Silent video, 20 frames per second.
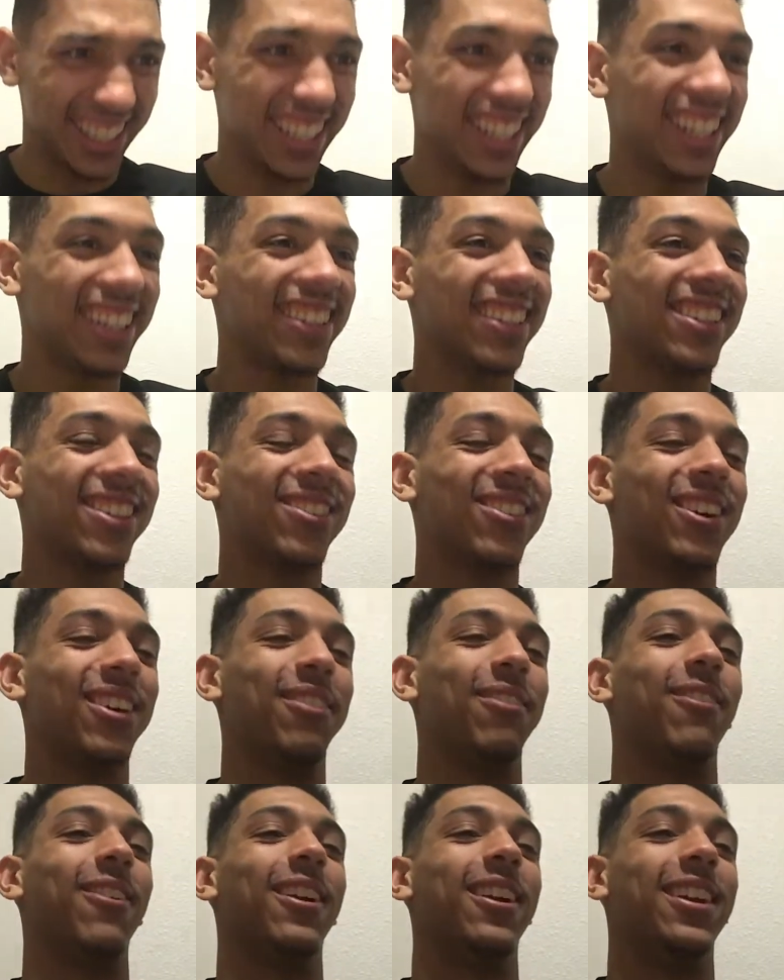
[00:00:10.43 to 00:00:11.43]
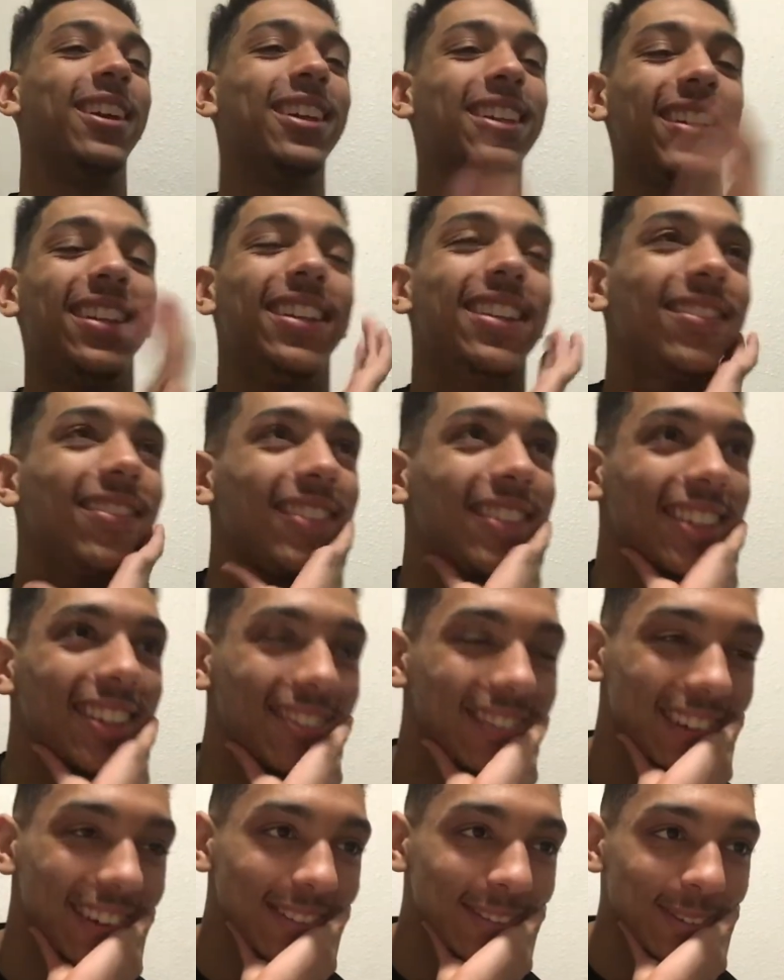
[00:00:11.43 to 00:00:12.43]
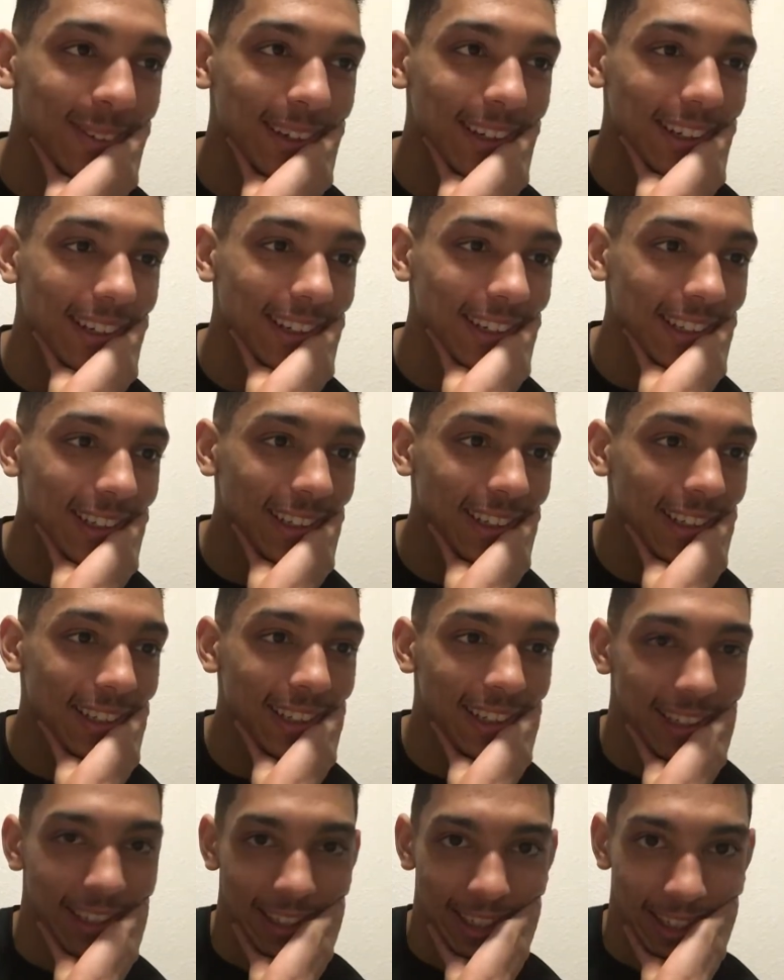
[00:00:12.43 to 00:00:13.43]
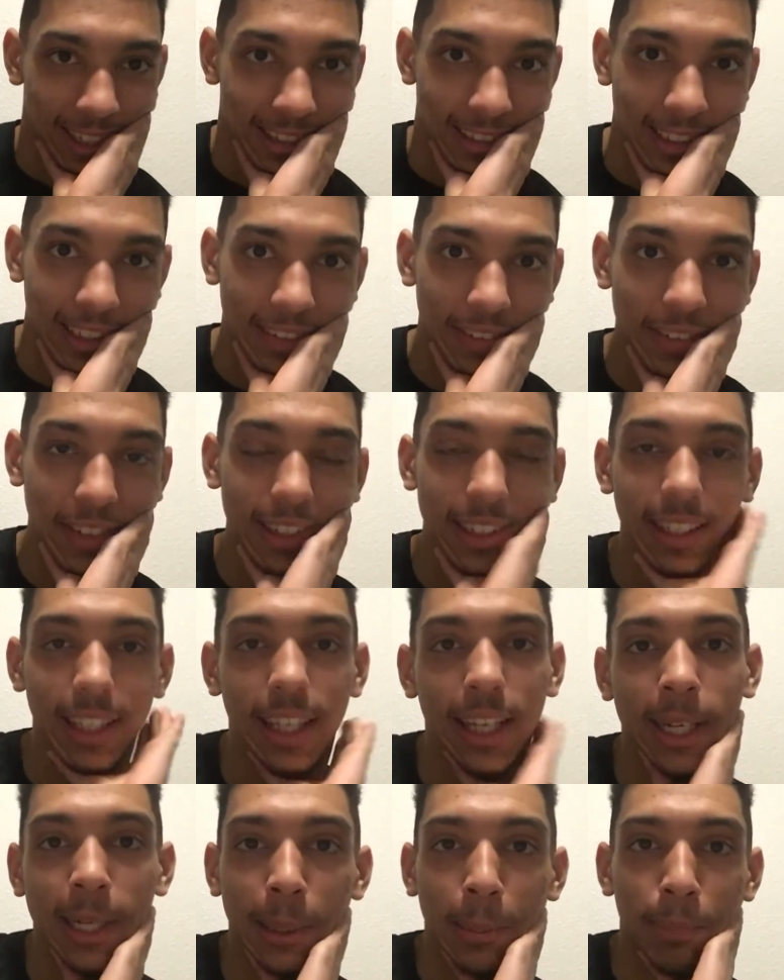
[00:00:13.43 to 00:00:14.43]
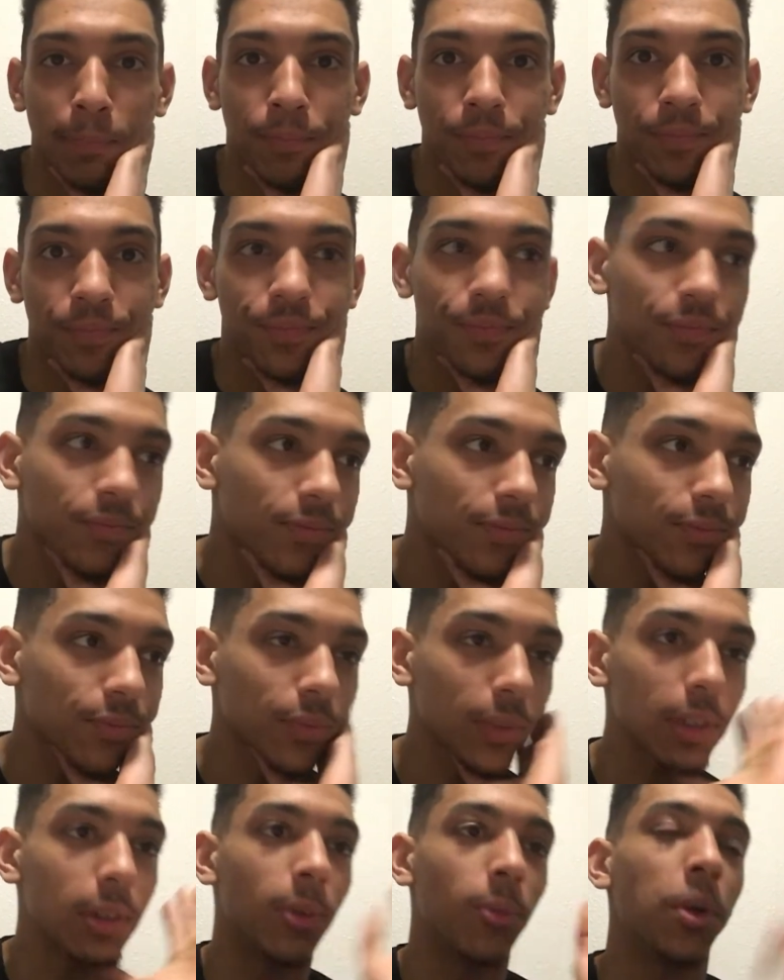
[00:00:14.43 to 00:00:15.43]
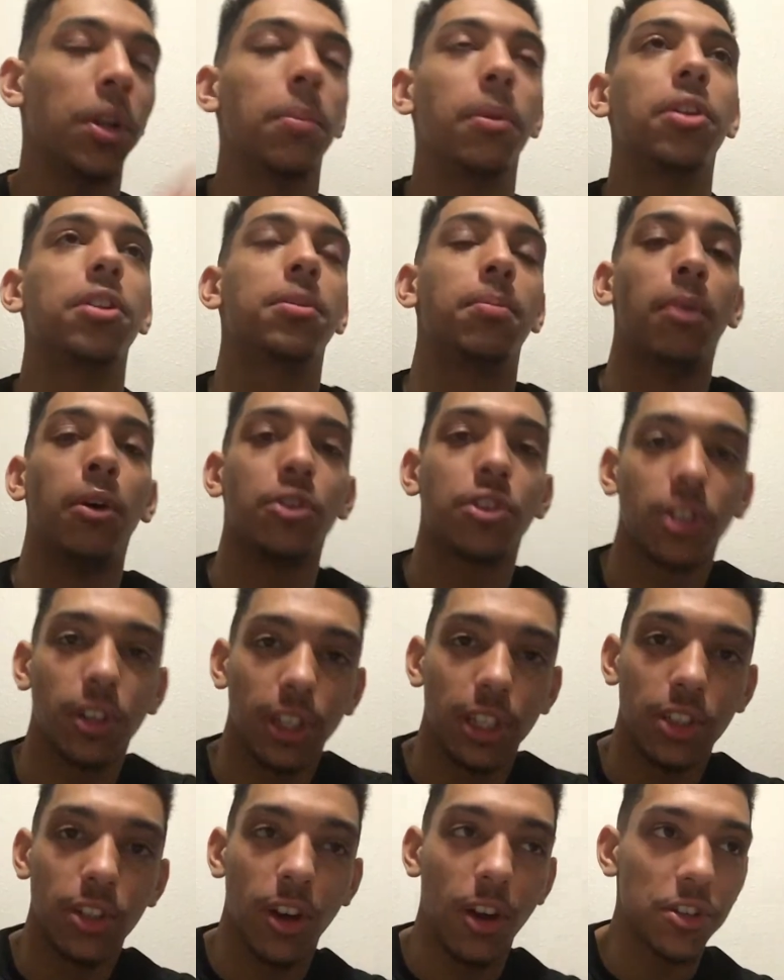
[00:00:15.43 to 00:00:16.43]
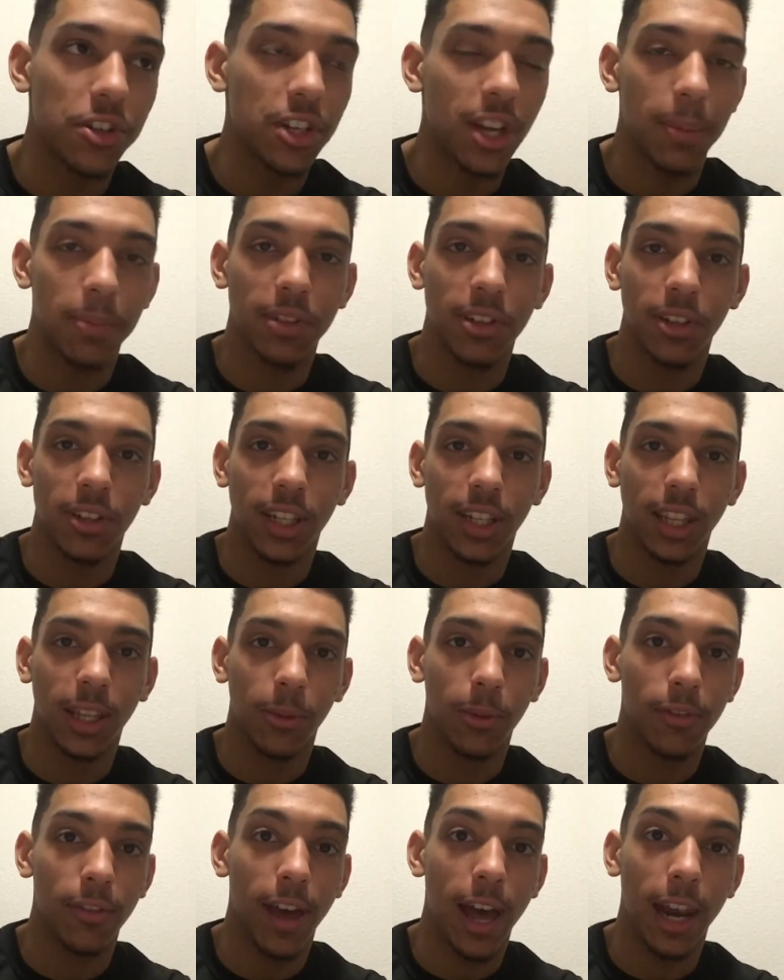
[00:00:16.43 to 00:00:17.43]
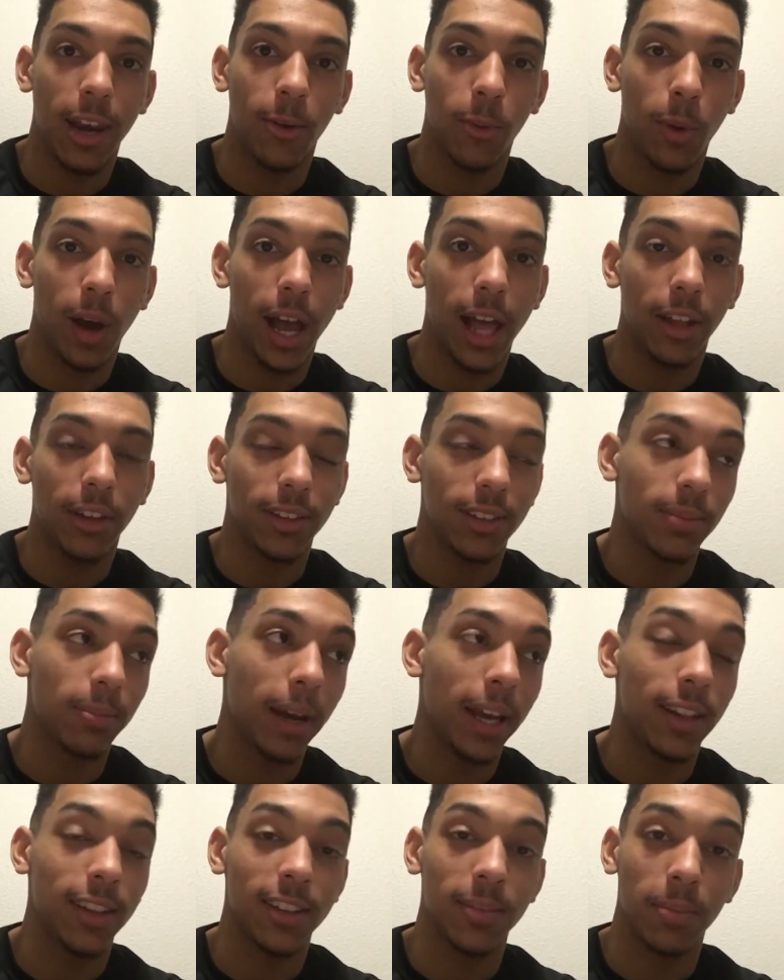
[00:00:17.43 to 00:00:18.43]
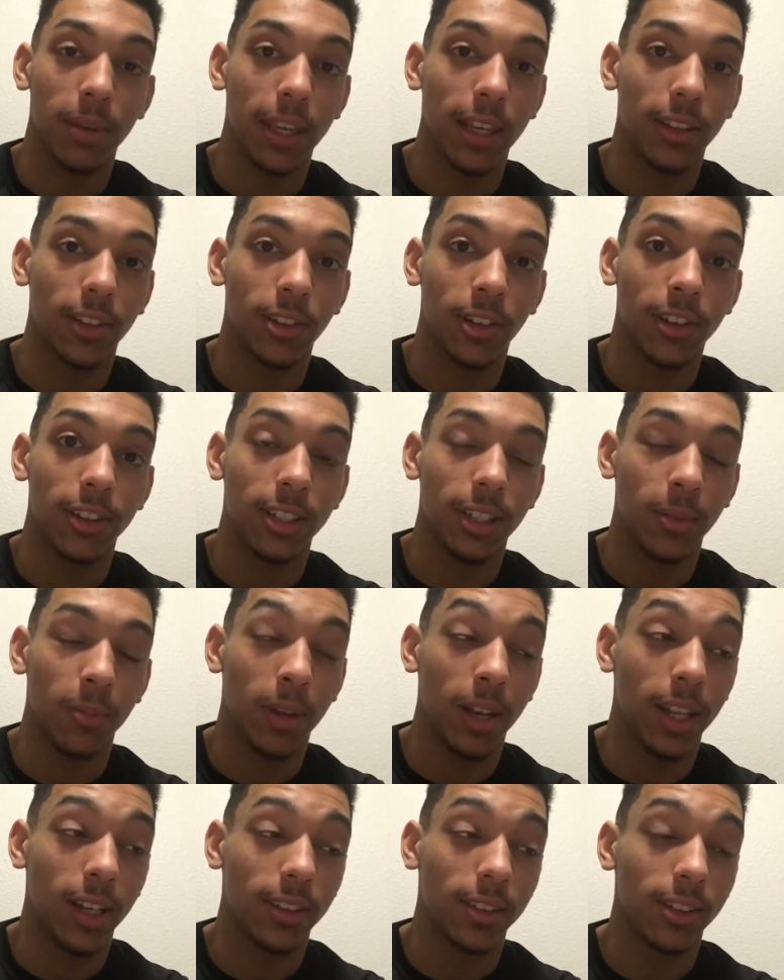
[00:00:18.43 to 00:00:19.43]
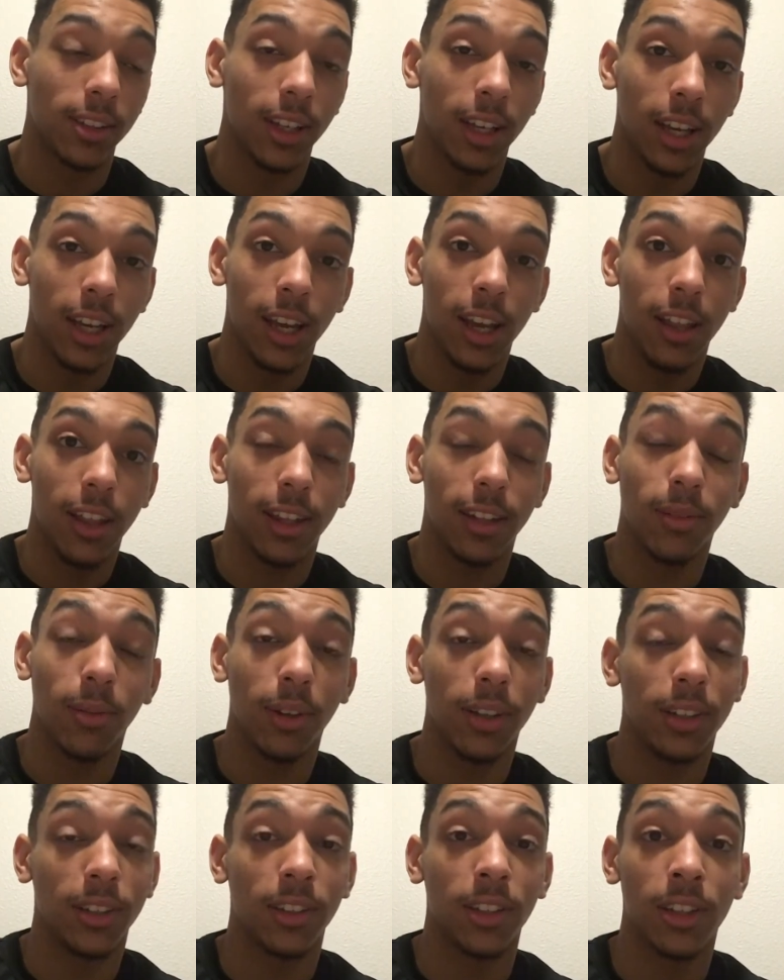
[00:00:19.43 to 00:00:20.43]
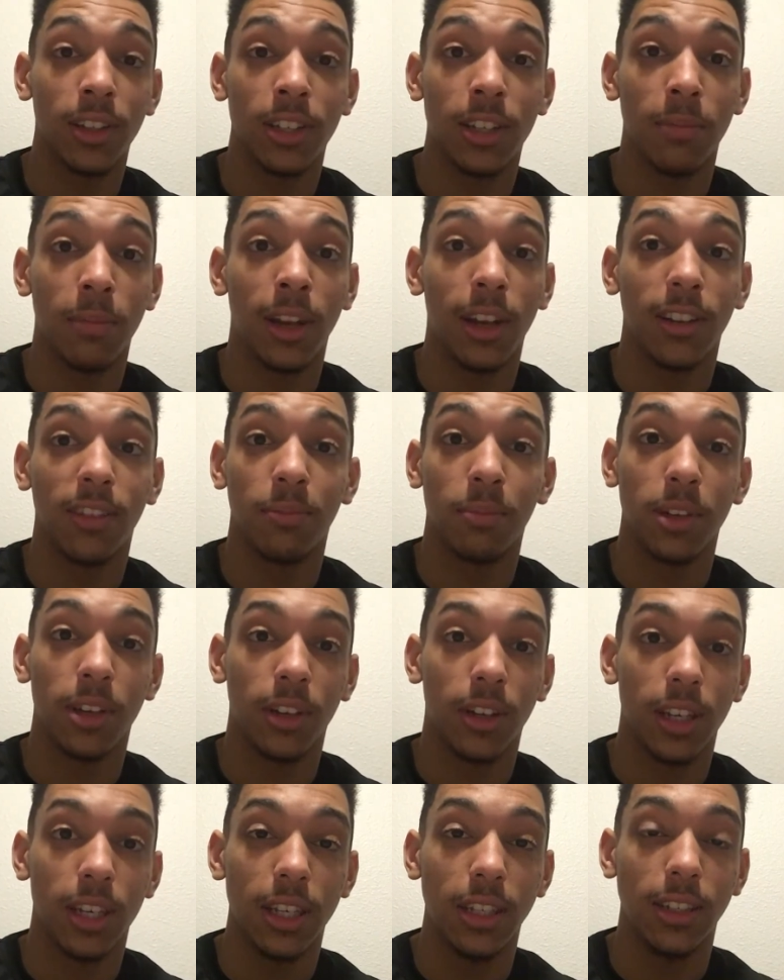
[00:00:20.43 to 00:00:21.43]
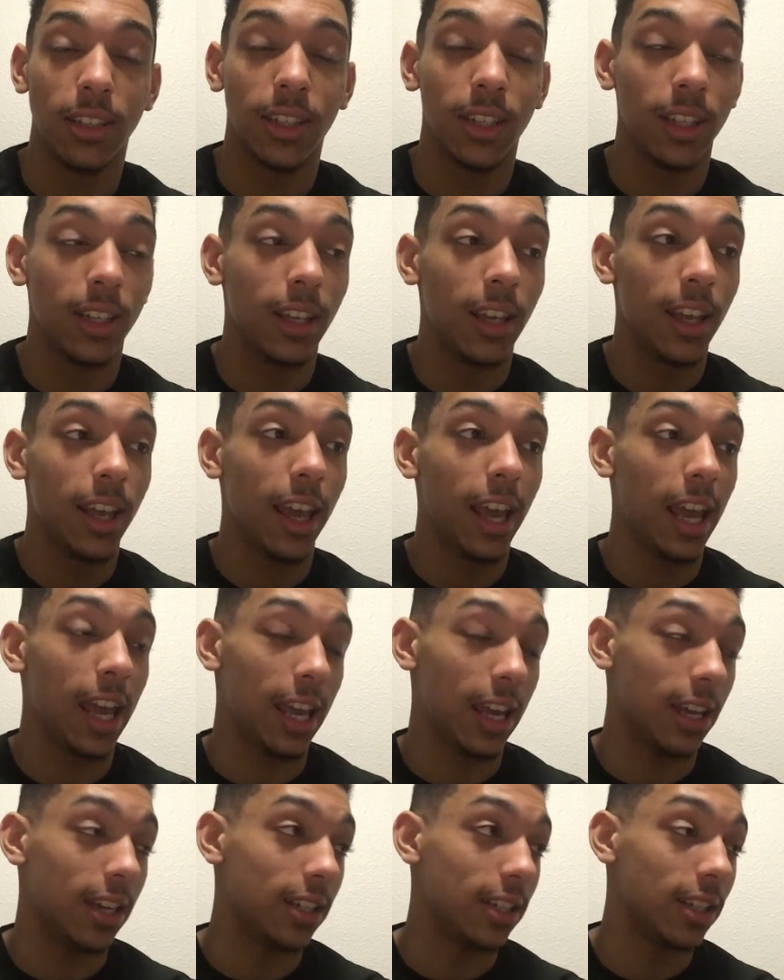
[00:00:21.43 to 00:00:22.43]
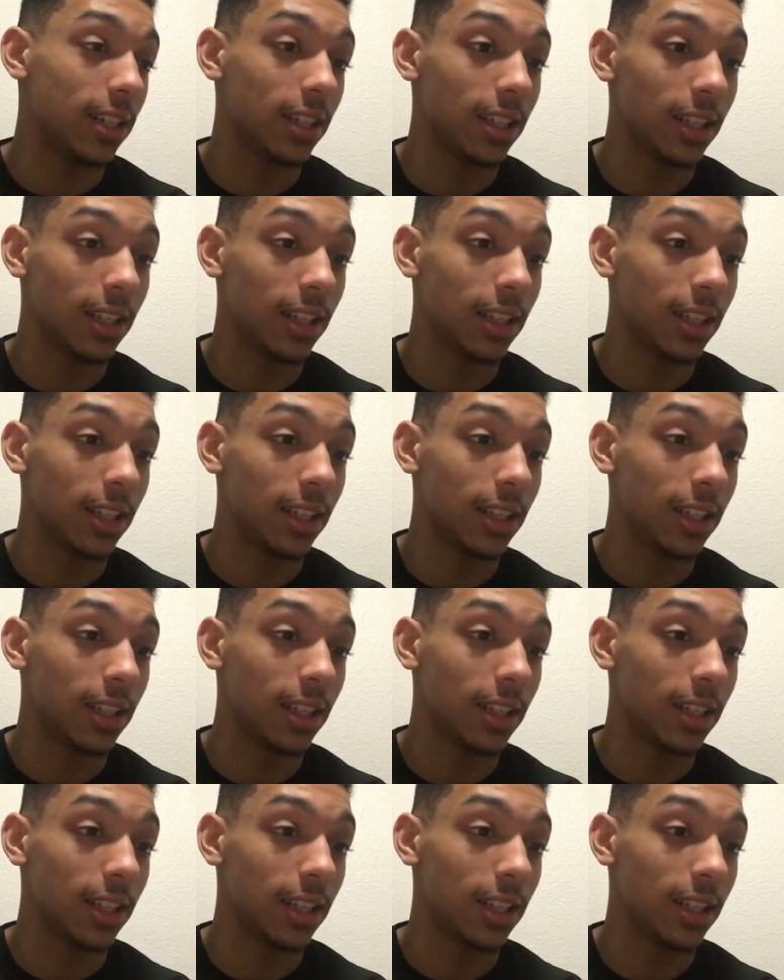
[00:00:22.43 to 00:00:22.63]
this is a rough one. This was a rough one. Definitely, one of the most emotionally charged episodes I think we've had in a while, despite this being 13 minutes. This was 13 minutes of pure heat, and